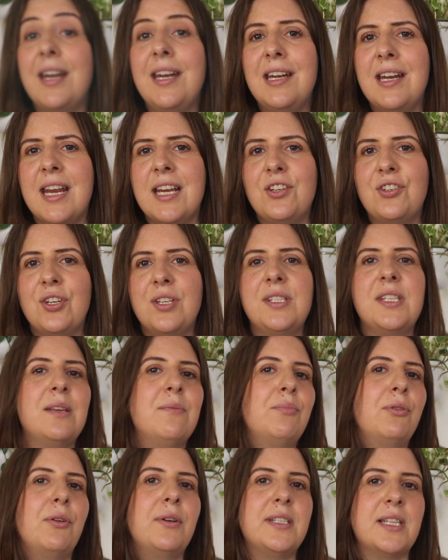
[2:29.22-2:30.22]
United Nations
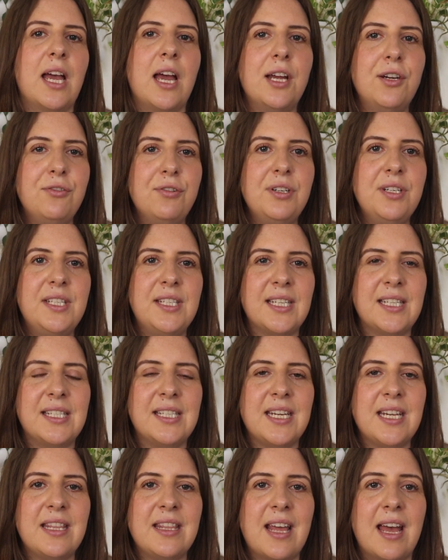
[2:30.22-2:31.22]
employs
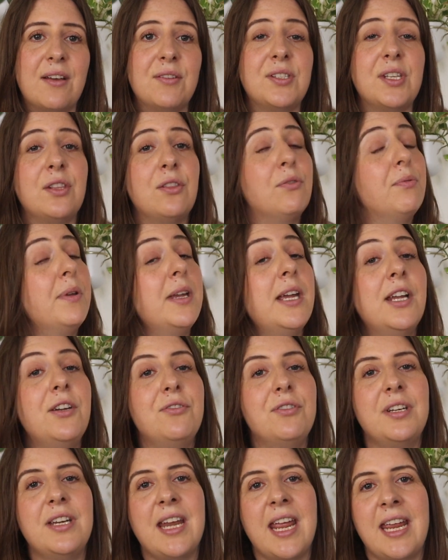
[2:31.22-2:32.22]

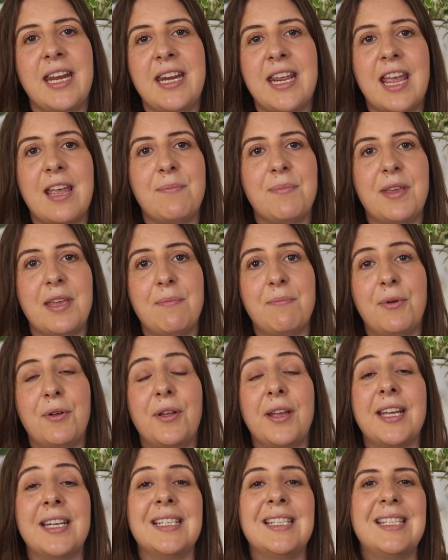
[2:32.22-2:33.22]
116,388
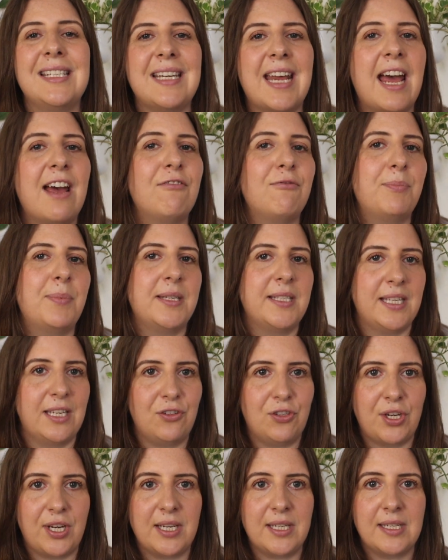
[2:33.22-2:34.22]
people in staff
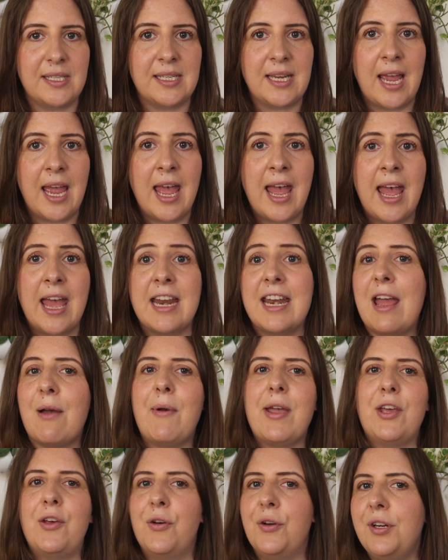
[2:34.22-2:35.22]
positions.
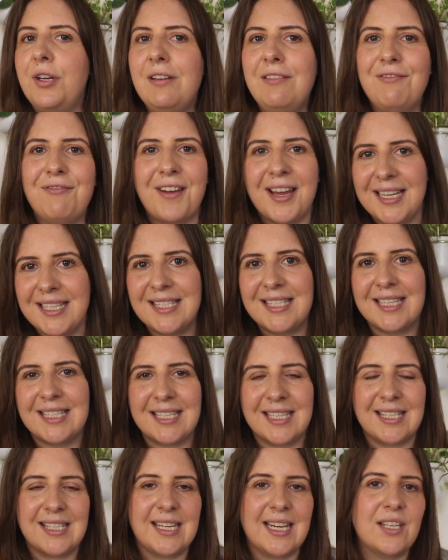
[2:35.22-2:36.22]
Now, I couldn't find
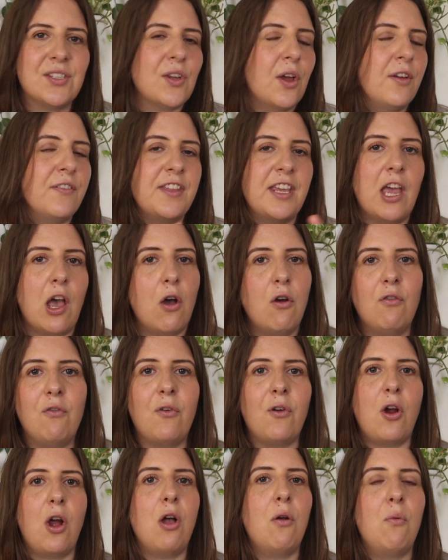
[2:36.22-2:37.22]
statistics on the
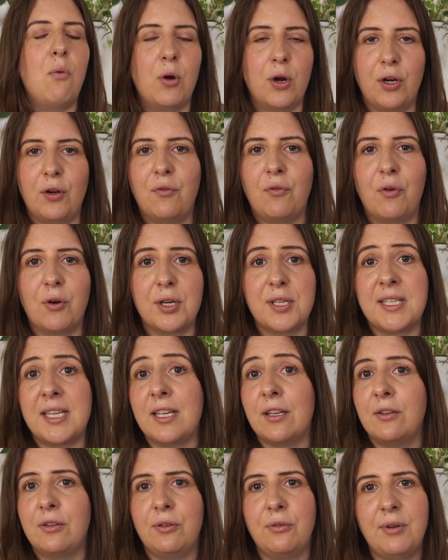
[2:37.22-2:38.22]
overall workforce,
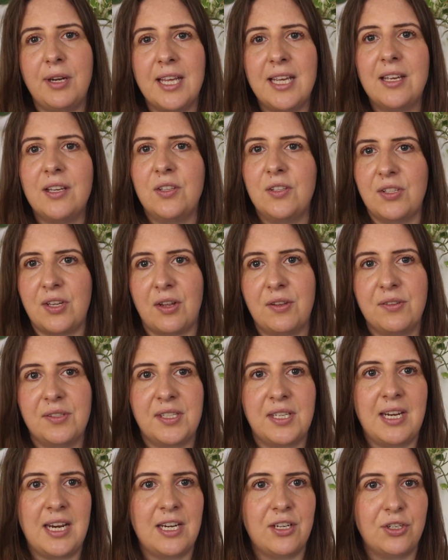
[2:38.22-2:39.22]
including
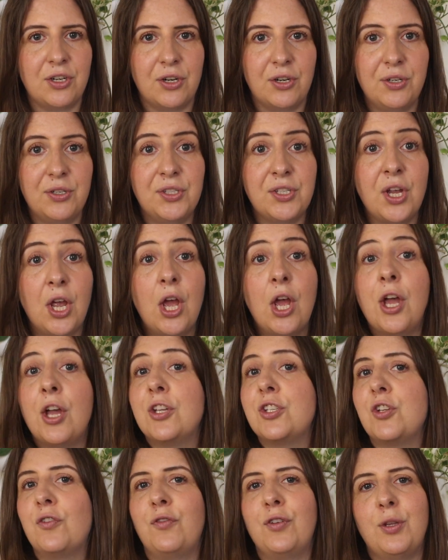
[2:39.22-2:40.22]
consultants and interns,
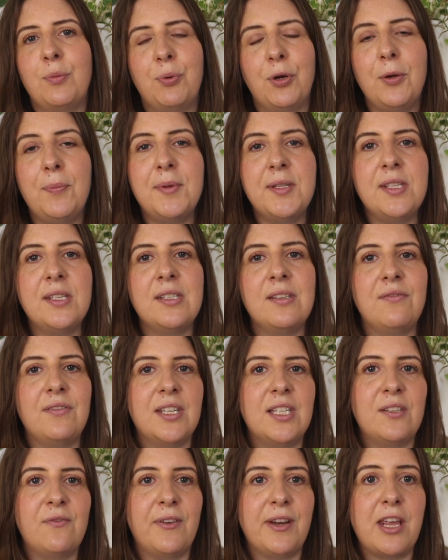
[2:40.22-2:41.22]
so for the purposes of
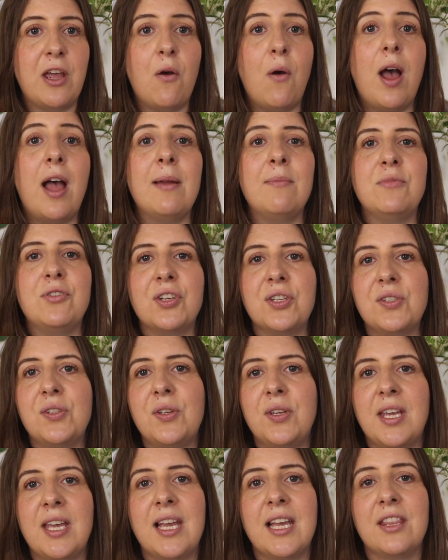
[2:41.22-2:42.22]
this video, I'm just
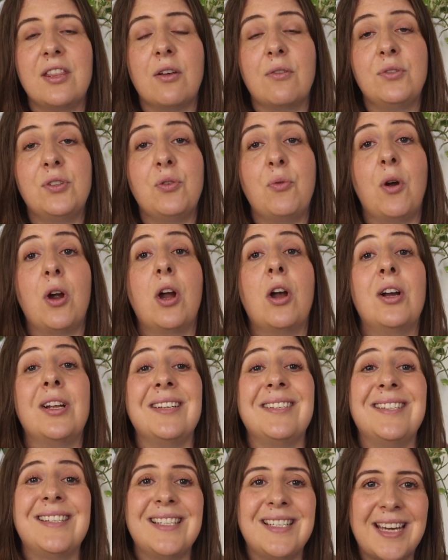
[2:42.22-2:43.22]
looking at those who are
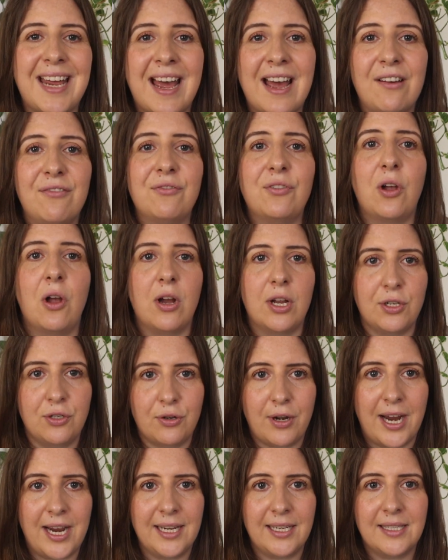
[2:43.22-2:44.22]
on staff
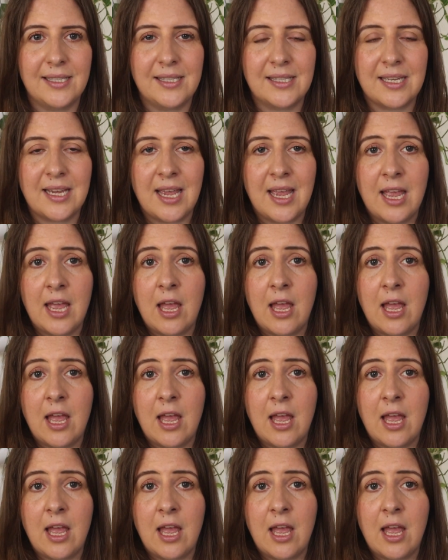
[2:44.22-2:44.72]
contracts.